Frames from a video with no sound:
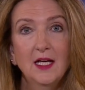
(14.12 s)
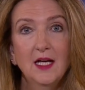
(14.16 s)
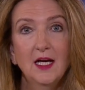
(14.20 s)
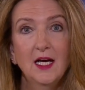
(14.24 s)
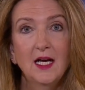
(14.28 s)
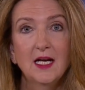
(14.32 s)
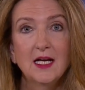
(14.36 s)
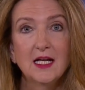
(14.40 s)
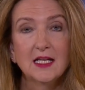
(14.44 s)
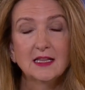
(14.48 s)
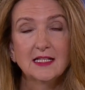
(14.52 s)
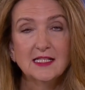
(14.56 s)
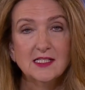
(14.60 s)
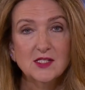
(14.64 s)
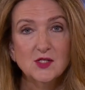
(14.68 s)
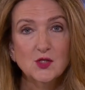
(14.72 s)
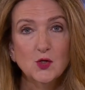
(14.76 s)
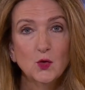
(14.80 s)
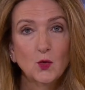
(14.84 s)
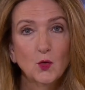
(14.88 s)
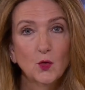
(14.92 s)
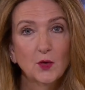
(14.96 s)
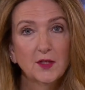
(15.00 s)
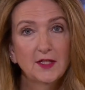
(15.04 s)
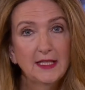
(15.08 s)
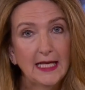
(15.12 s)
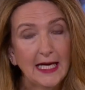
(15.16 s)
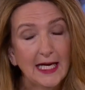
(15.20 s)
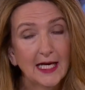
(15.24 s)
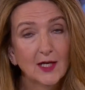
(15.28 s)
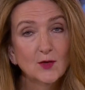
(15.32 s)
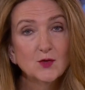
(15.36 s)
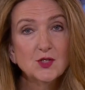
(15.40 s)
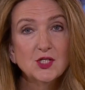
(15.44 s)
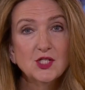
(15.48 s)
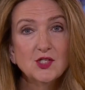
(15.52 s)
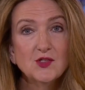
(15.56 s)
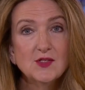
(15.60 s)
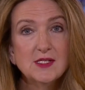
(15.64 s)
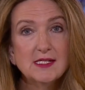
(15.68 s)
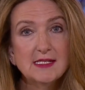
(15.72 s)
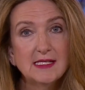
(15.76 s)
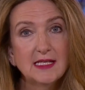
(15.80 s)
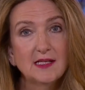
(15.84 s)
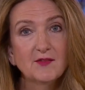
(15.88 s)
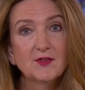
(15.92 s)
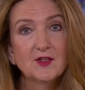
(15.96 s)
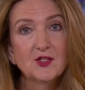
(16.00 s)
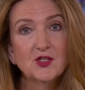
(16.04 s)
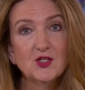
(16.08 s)
Let's talk now to
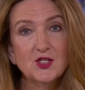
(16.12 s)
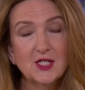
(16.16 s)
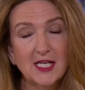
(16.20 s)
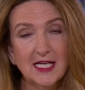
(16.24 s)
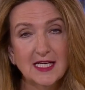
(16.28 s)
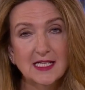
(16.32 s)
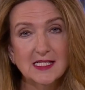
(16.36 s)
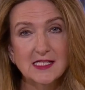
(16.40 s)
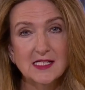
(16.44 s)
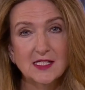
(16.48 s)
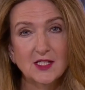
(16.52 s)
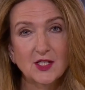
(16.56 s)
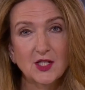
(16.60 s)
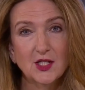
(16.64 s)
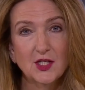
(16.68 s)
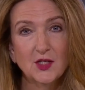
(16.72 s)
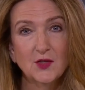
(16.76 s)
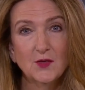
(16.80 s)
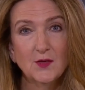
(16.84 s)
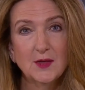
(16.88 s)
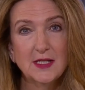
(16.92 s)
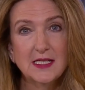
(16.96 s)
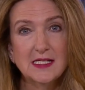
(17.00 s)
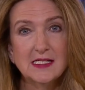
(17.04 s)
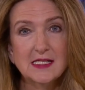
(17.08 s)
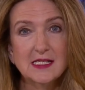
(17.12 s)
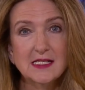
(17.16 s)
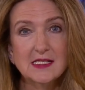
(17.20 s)
Stephen Jackson, who is a